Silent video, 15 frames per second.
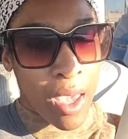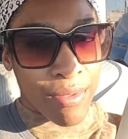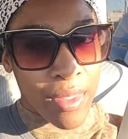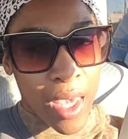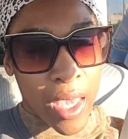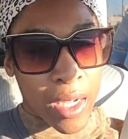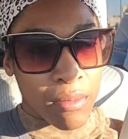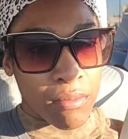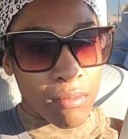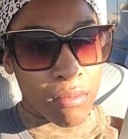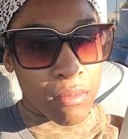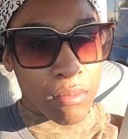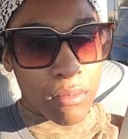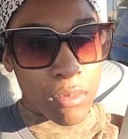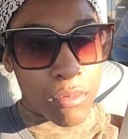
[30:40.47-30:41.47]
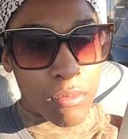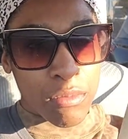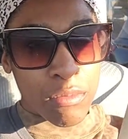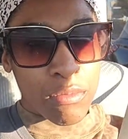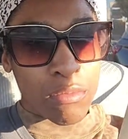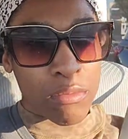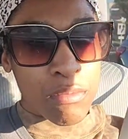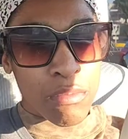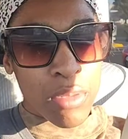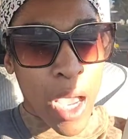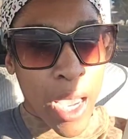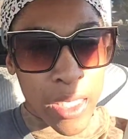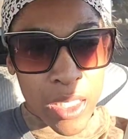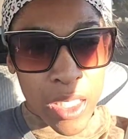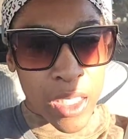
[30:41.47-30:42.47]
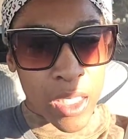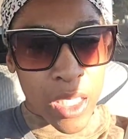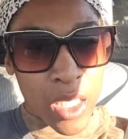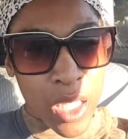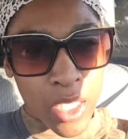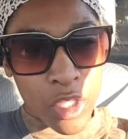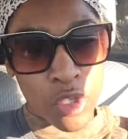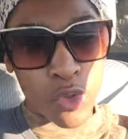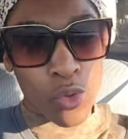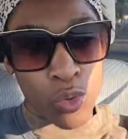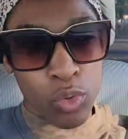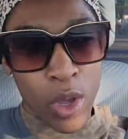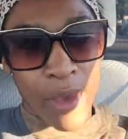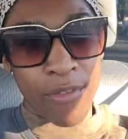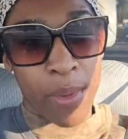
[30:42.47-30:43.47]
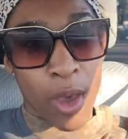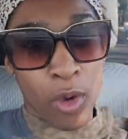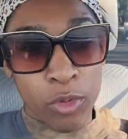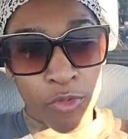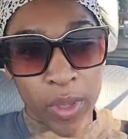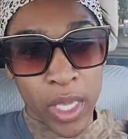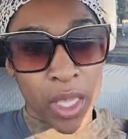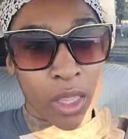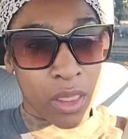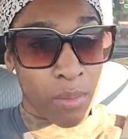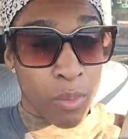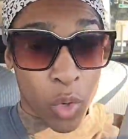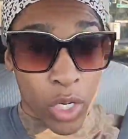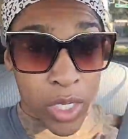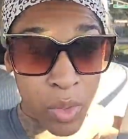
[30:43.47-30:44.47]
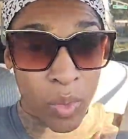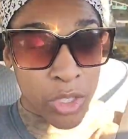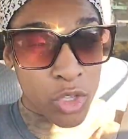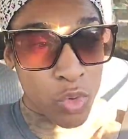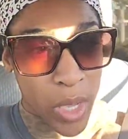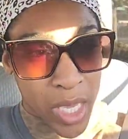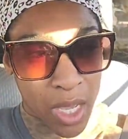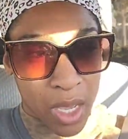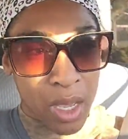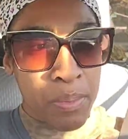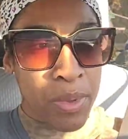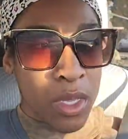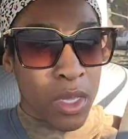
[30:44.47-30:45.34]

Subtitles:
And then ideally, like you have a bowel movement in the morning when you wake up,